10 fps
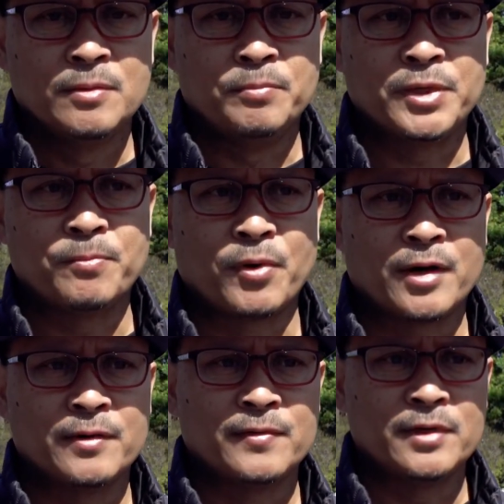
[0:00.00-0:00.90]
being
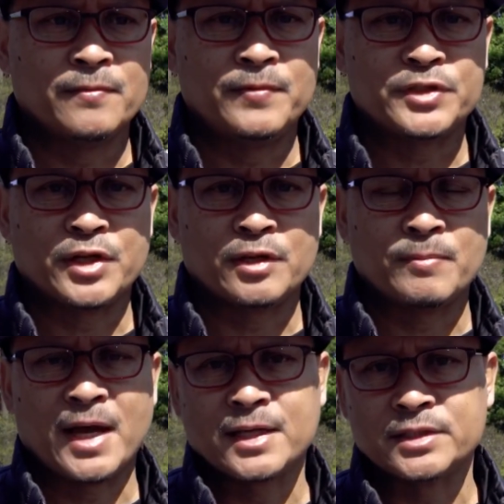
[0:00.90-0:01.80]
part of a Fishtail
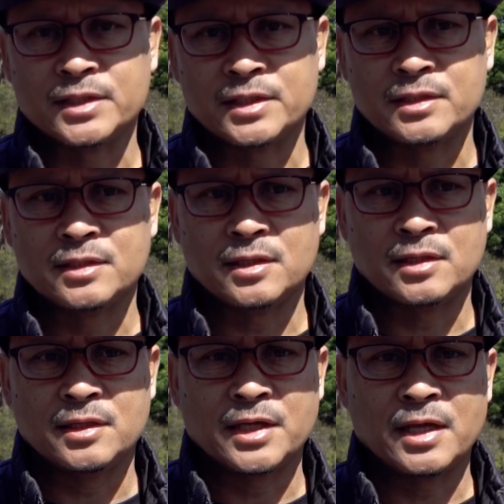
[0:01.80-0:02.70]
magazine
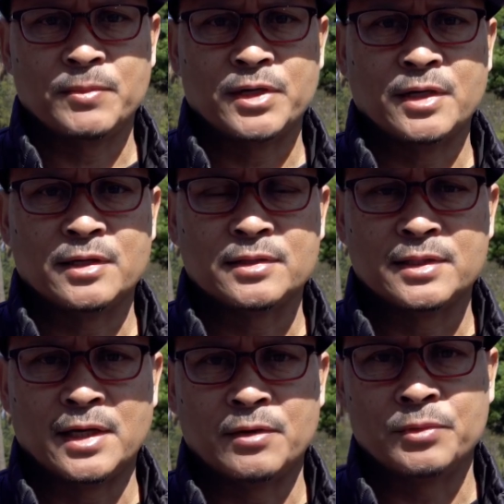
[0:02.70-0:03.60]
gave me
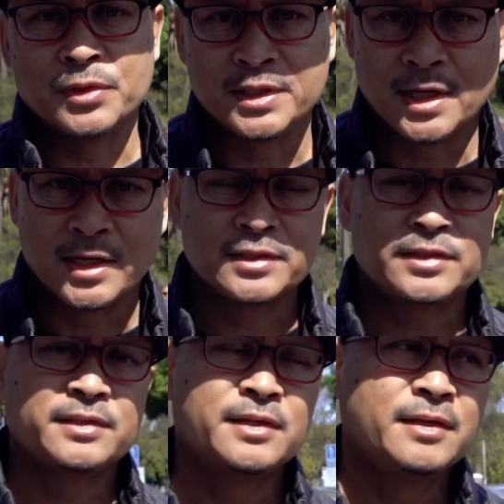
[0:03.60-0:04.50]
that really
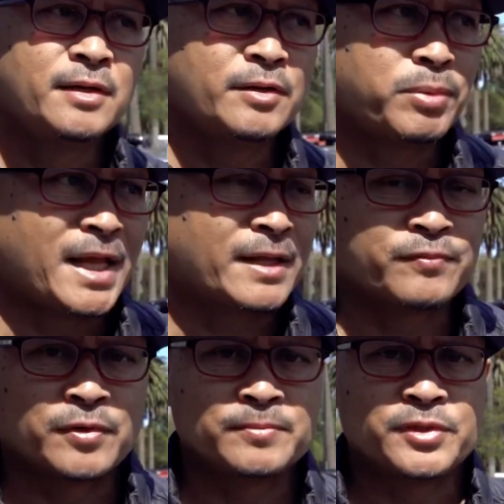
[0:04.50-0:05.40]
nice
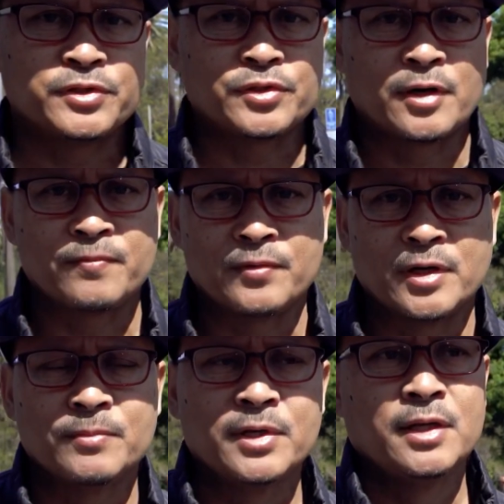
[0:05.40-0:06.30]
platform to start
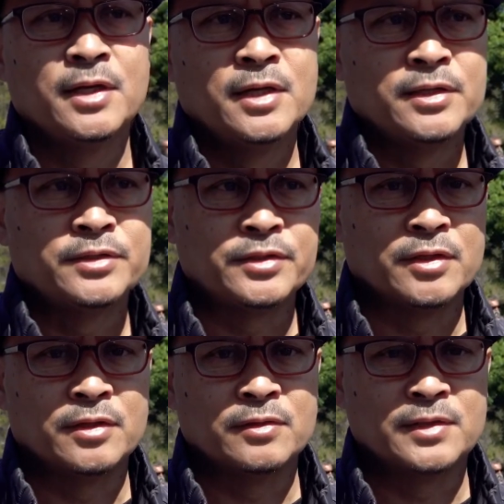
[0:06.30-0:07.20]
from.
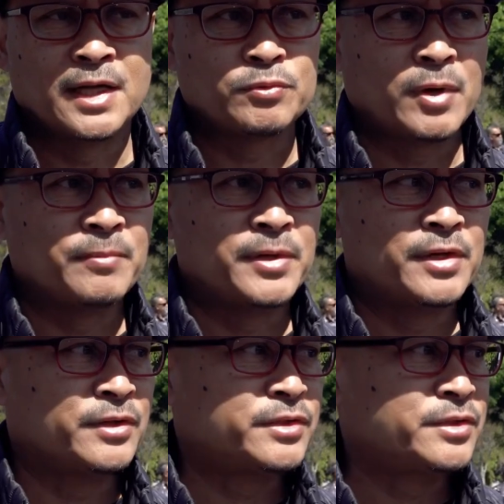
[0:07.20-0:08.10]
So that's why I'm
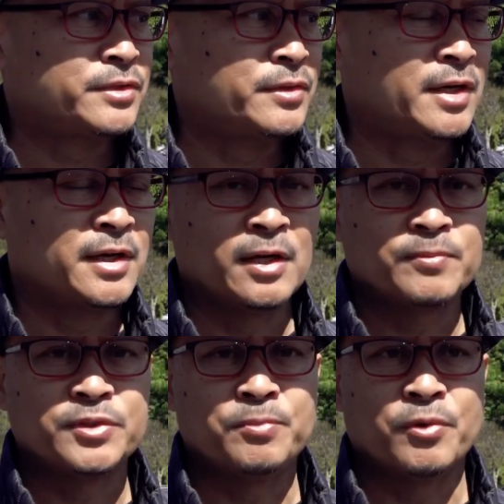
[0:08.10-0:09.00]
here to uh,
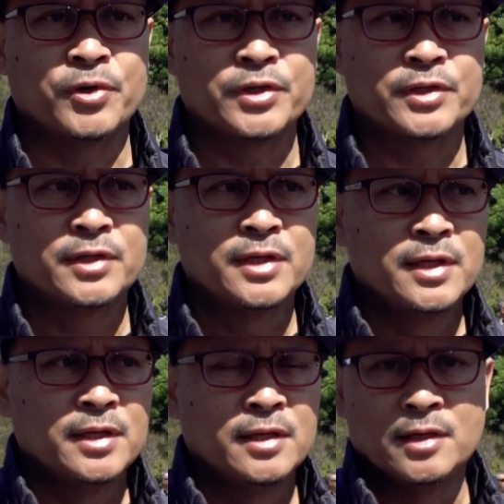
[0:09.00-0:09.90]
help support
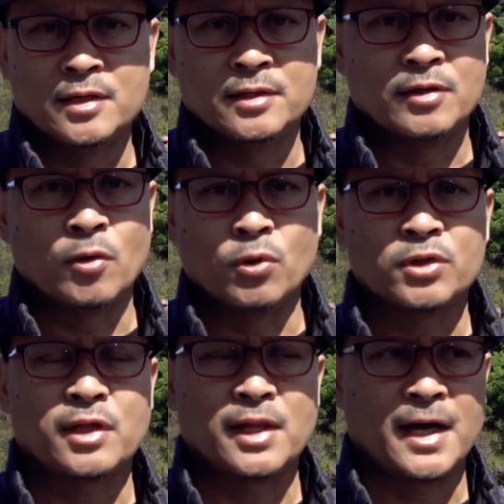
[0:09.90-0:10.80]
uh, a
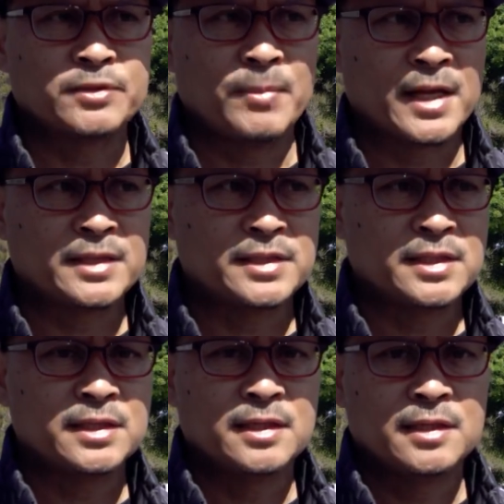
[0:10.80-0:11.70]
world-class
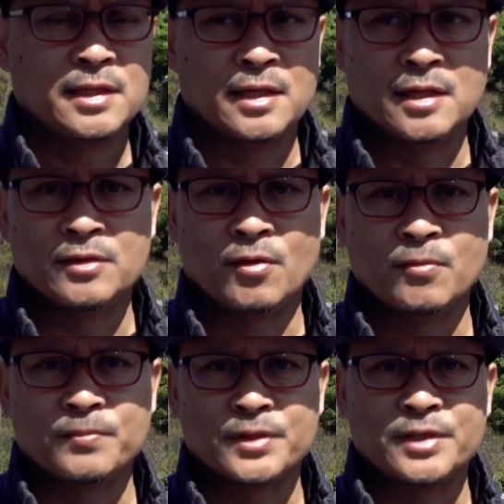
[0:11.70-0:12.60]
magazine and
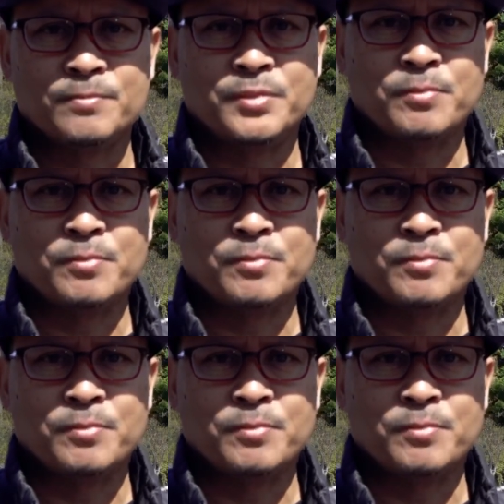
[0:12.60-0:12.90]
hopefully be